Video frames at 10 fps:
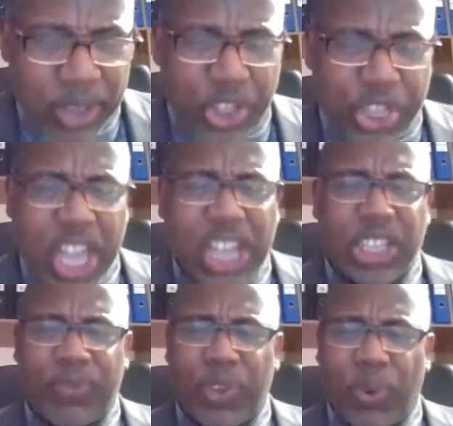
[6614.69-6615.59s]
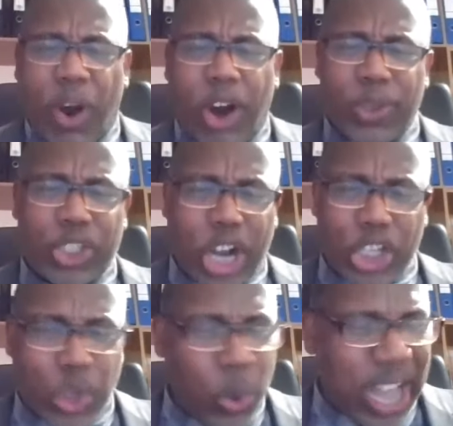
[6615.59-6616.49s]
the things of the world which
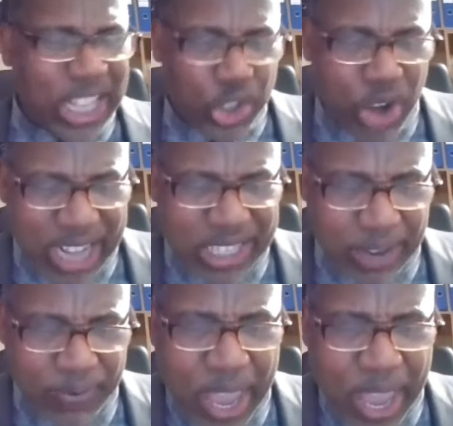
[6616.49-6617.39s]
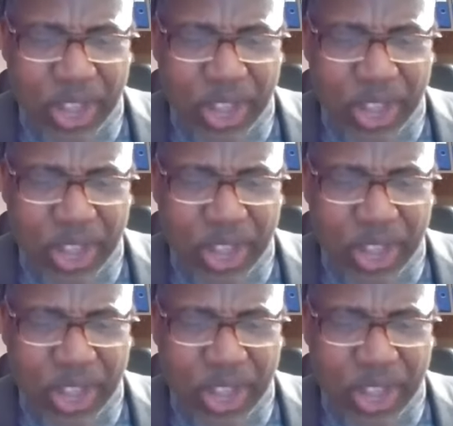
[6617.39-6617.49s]
are so attractive,